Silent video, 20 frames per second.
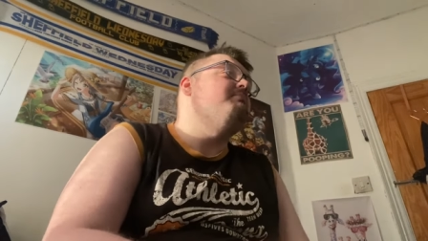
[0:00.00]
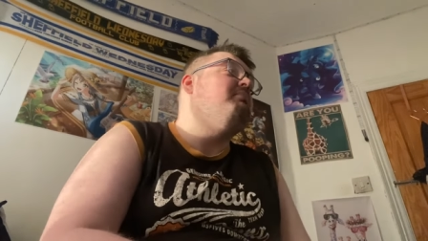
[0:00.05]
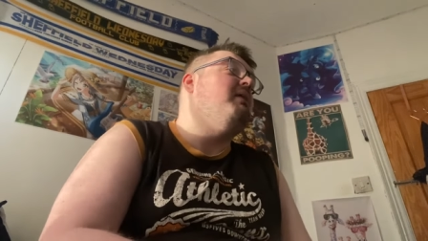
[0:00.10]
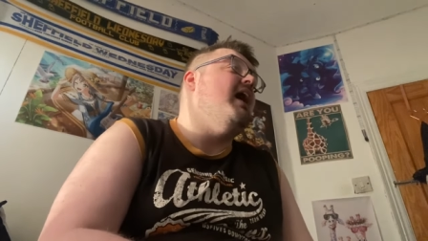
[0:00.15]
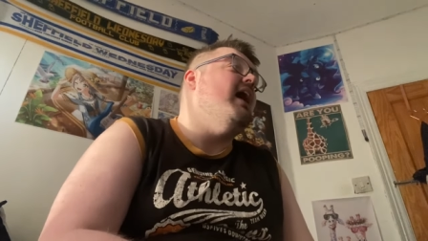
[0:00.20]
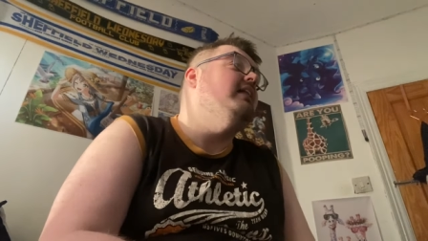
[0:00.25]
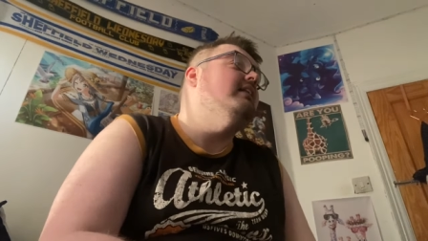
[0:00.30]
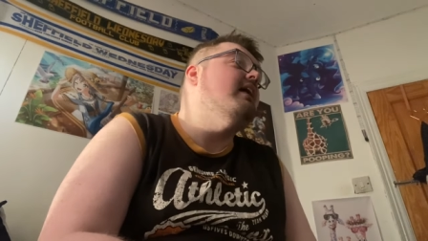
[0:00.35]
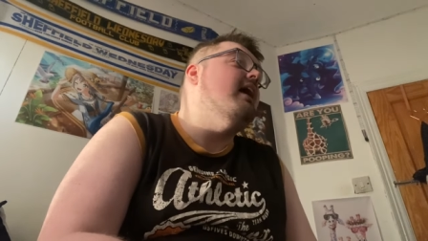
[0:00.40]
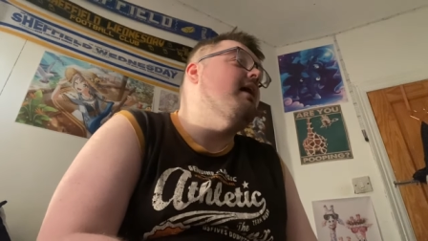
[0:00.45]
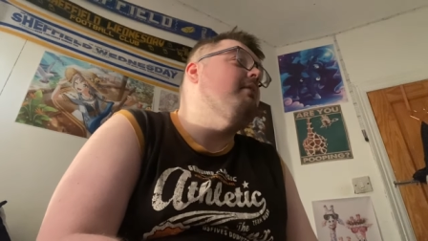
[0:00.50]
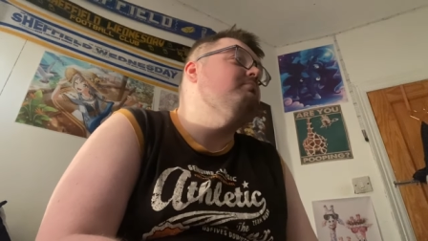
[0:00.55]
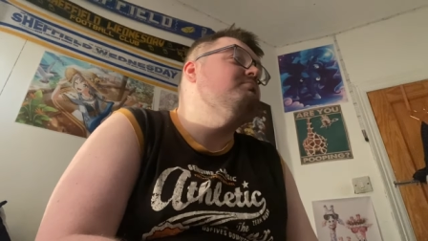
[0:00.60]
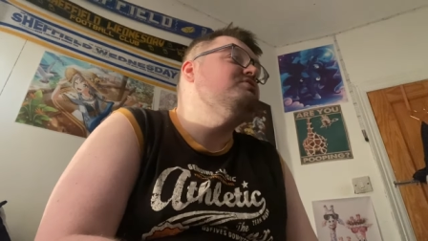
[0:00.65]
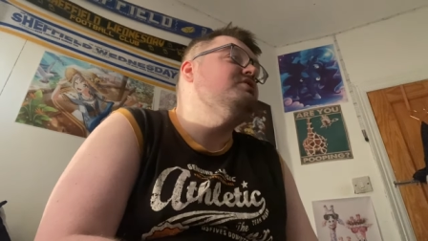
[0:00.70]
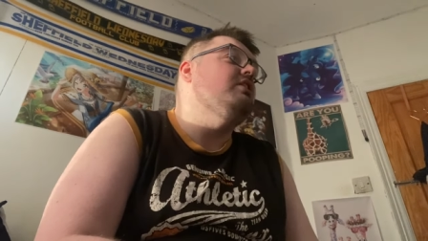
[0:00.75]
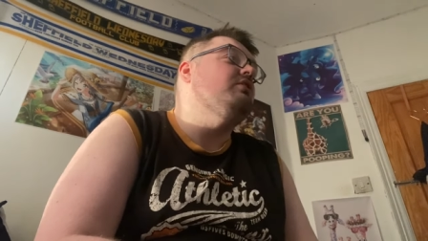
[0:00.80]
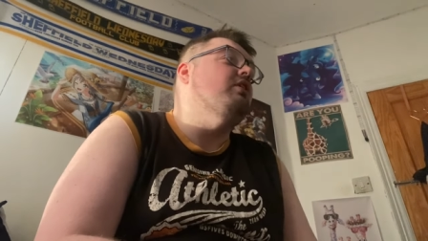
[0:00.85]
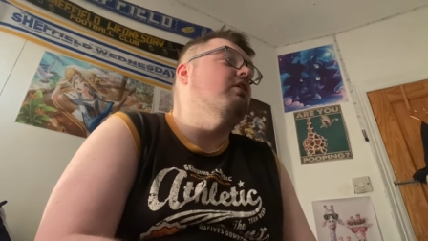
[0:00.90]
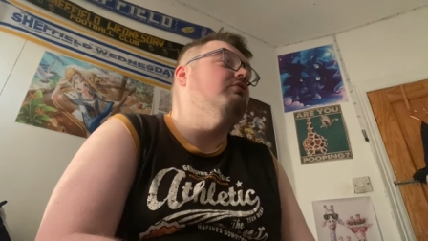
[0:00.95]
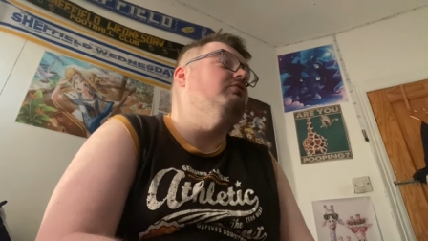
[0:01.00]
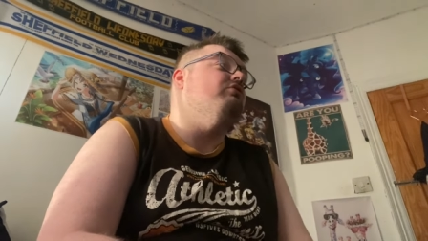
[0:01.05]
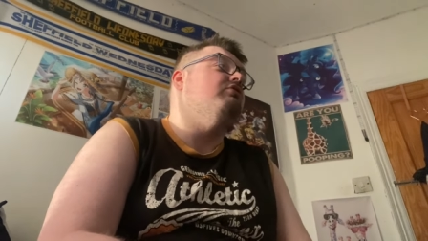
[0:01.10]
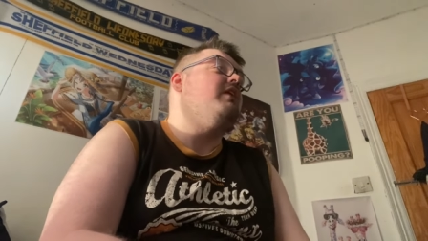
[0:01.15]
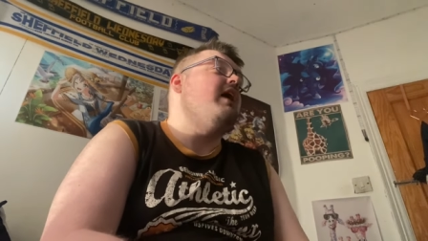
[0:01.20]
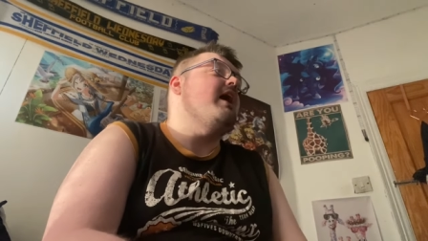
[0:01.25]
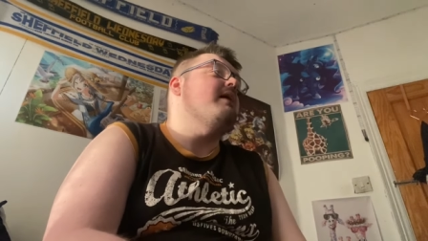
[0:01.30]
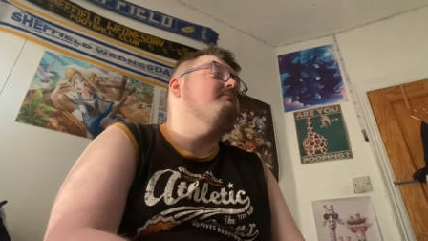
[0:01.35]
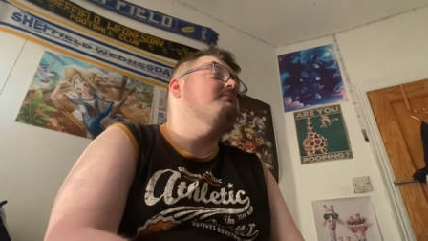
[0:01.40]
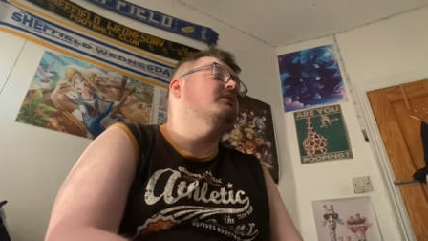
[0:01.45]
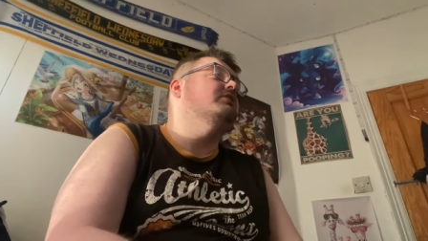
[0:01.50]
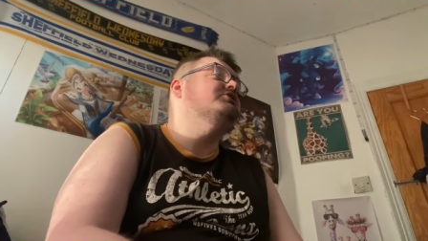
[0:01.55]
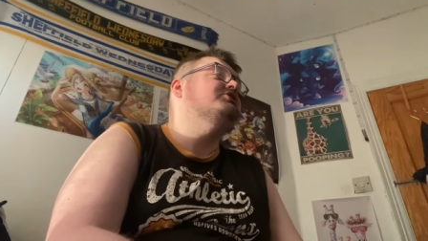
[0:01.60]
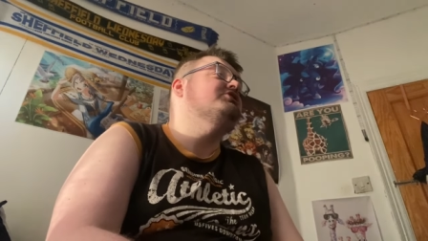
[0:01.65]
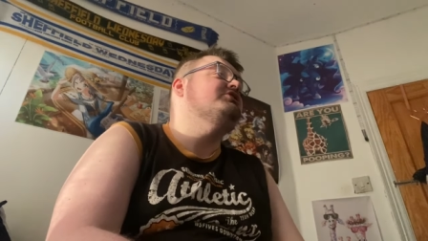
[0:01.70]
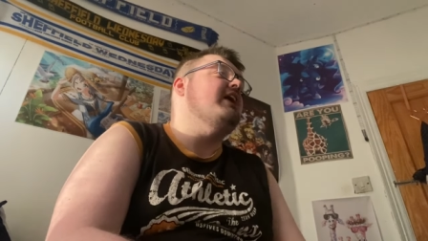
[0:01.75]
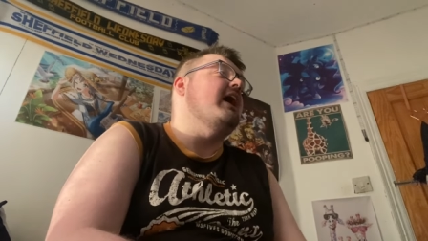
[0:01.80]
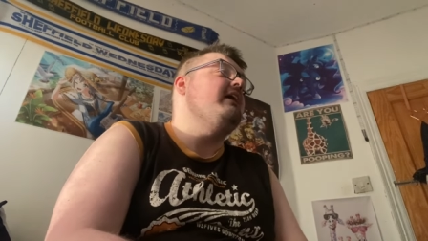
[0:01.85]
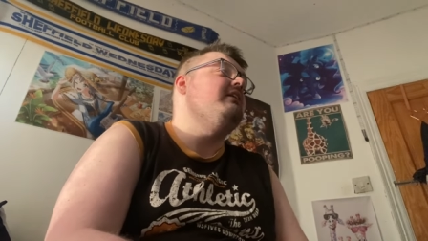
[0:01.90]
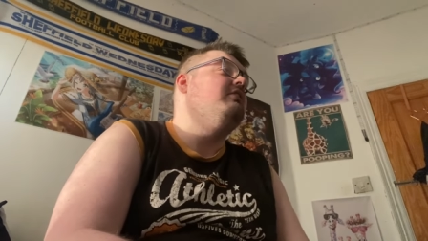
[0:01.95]
pilot episode of
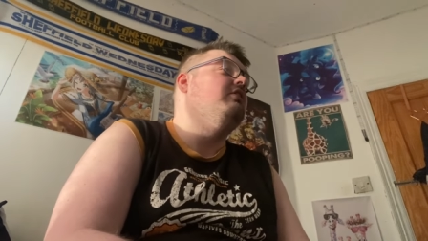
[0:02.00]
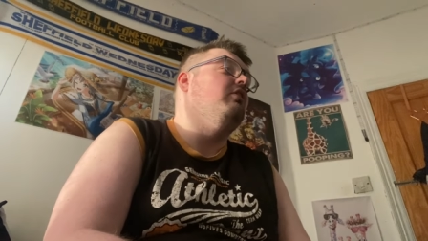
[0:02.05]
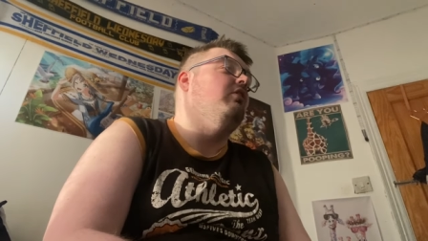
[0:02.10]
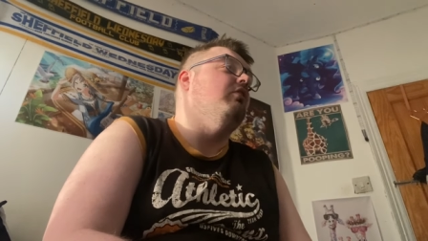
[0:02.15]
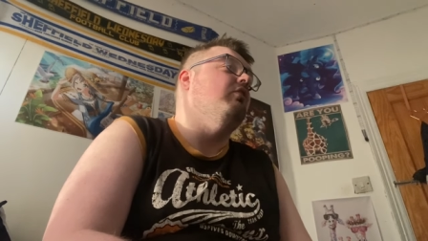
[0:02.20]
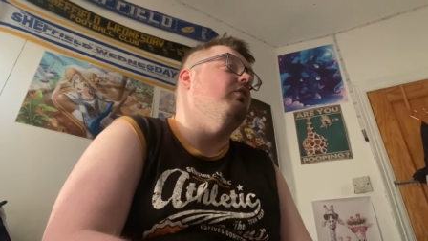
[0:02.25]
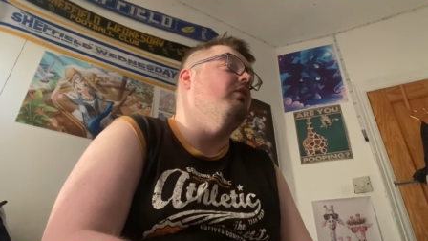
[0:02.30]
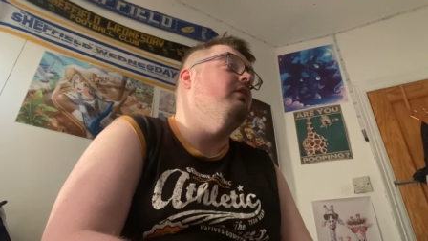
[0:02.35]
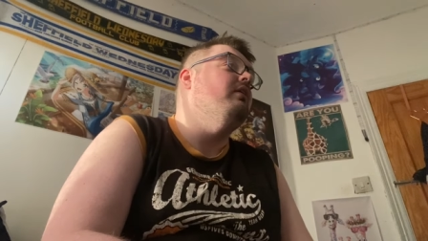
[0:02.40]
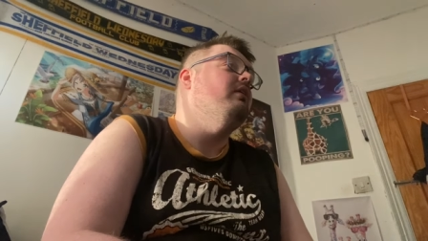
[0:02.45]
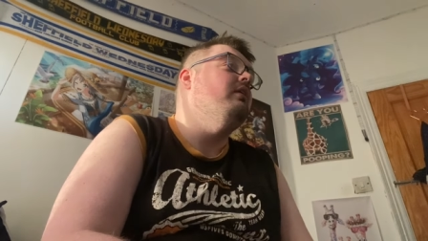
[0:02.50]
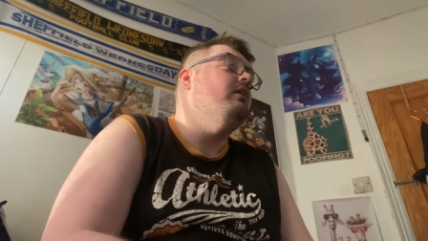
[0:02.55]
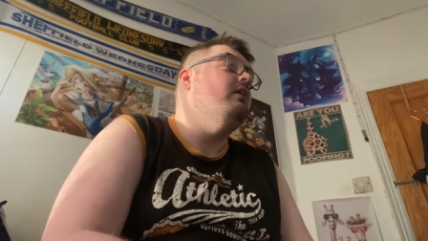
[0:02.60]
Ramshackle